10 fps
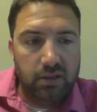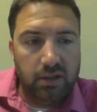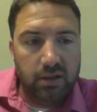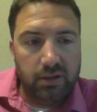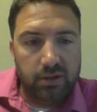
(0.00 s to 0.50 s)

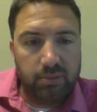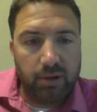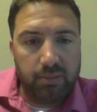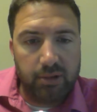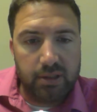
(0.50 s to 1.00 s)
then you're
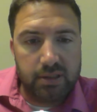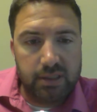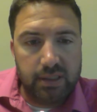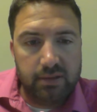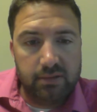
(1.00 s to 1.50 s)
probably going to
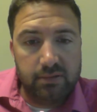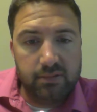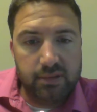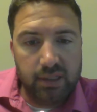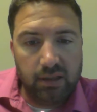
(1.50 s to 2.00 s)
see it
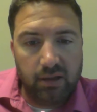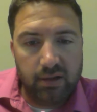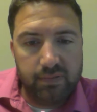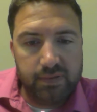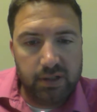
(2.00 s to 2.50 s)
sell
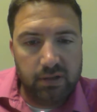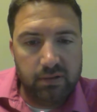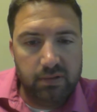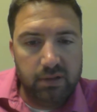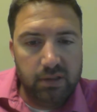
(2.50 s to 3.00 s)
off.
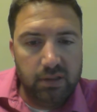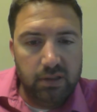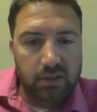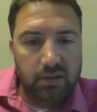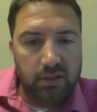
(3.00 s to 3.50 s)
So
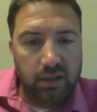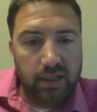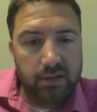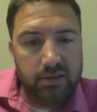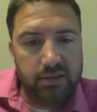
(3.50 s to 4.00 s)

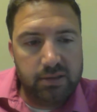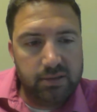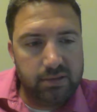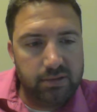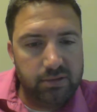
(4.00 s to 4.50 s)

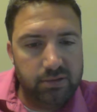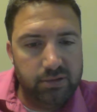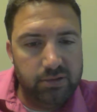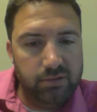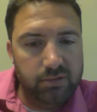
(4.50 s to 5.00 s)
analysts
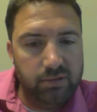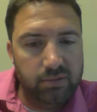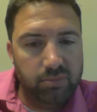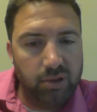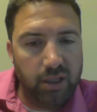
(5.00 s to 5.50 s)
do
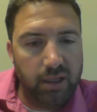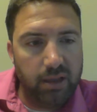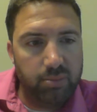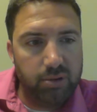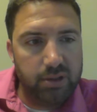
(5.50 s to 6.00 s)

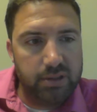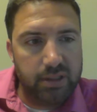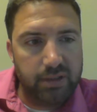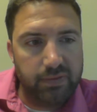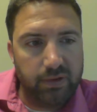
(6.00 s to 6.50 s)
play a pretty
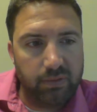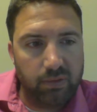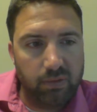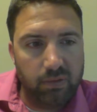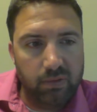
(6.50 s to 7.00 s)
significant
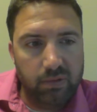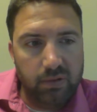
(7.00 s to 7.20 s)
role